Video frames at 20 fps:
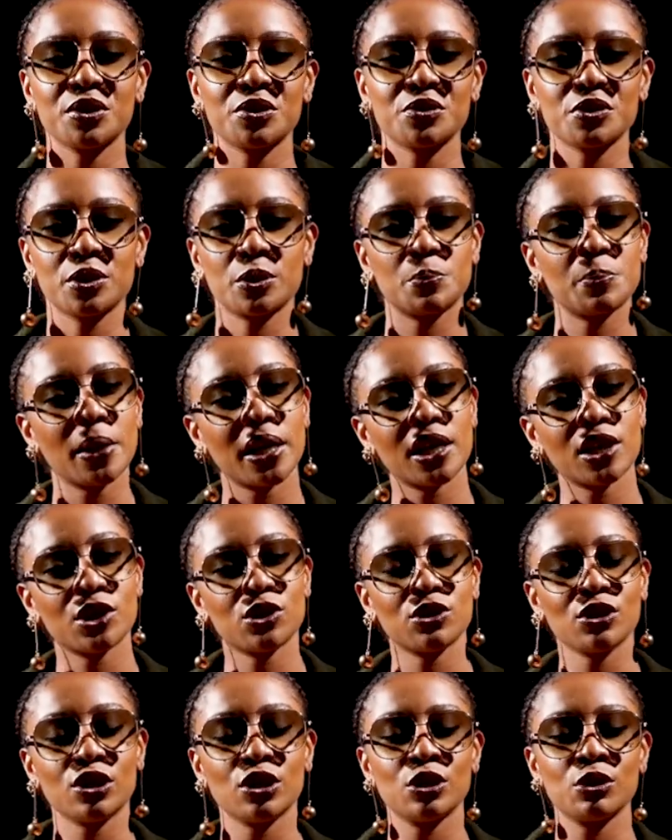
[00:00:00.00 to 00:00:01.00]
me to speak
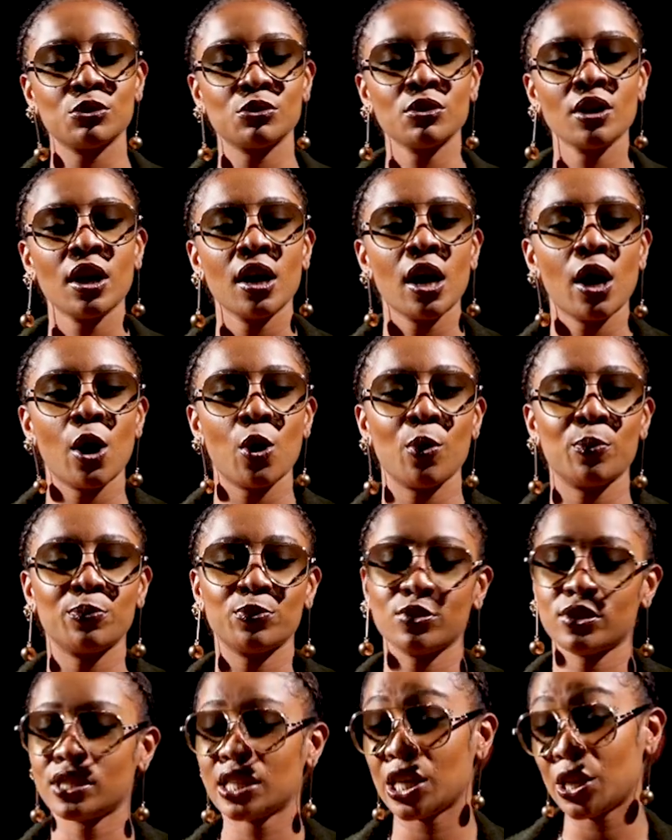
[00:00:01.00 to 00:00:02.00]
to you. Hope
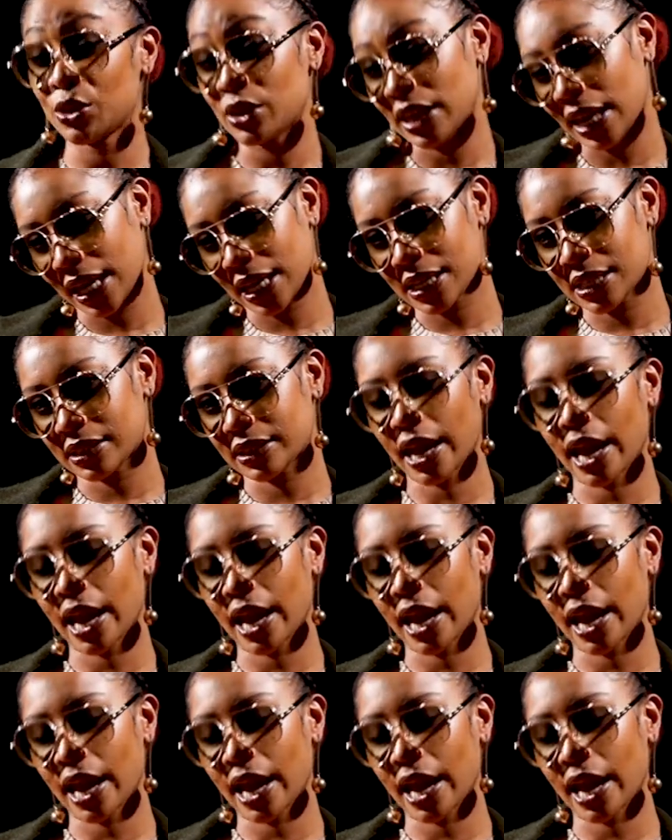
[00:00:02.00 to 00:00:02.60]
to see you next